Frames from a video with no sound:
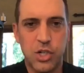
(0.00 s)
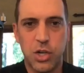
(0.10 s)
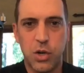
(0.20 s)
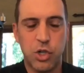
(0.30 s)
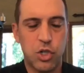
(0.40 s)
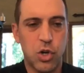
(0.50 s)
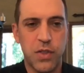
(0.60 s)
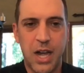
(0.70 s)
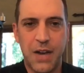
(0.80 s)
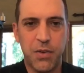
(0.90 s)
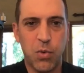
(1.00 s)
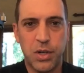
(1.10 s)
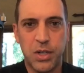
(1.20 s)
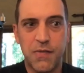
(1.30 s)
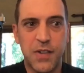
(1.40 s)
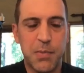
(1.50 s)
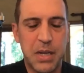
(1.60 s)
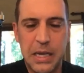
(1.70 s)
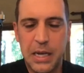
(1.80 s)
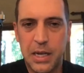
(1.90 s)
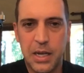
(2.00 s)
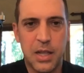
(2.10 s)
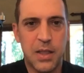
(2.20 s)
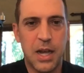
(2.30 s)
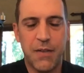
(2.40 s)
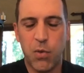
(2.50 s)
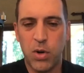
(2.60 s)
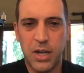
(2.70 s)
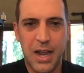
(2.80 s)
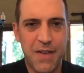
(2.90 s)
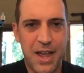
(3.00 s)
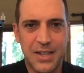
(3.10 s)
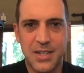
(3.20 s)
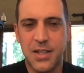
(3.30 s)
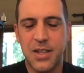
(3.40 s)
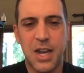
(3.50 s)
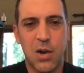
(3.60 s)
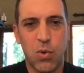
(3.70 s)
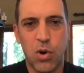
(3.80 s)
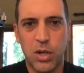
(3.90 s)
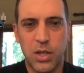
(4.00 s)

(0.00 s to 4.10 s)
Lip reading: ensuring that everyone can VPN in, that everyone can have access to the network,